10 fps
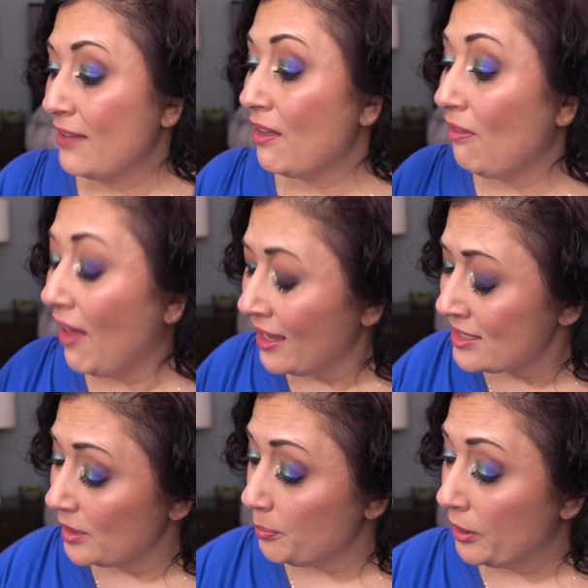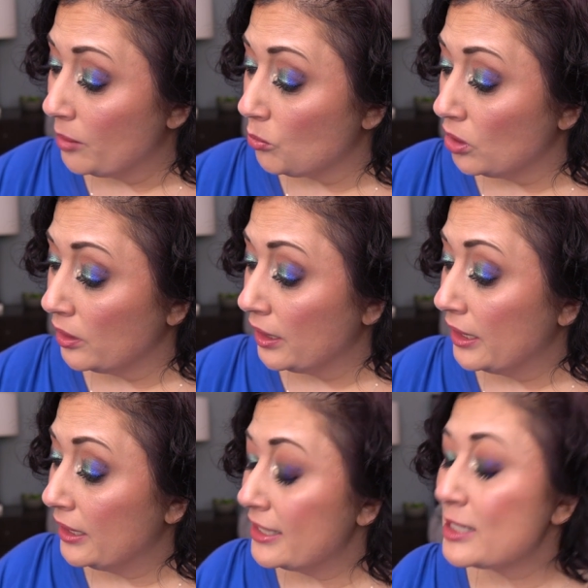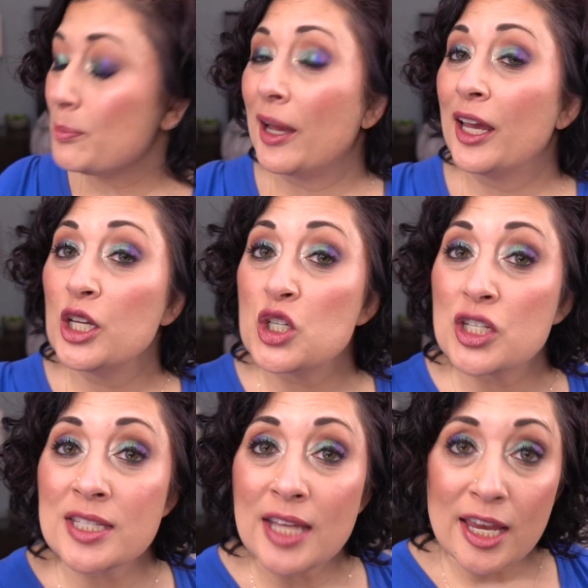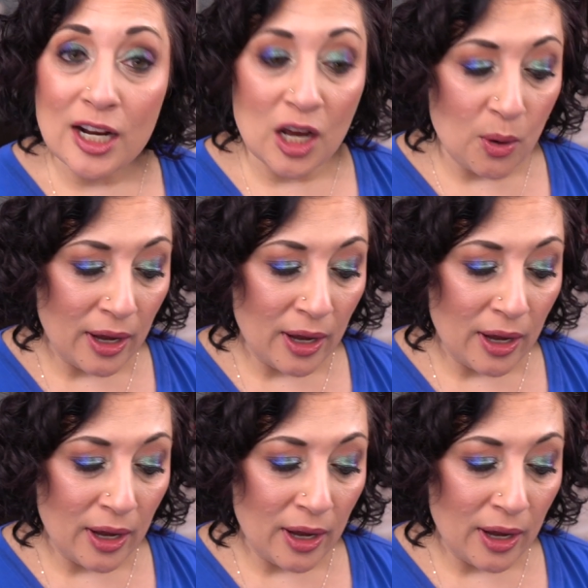And the last lippy I'm rolling in is by Shiseido.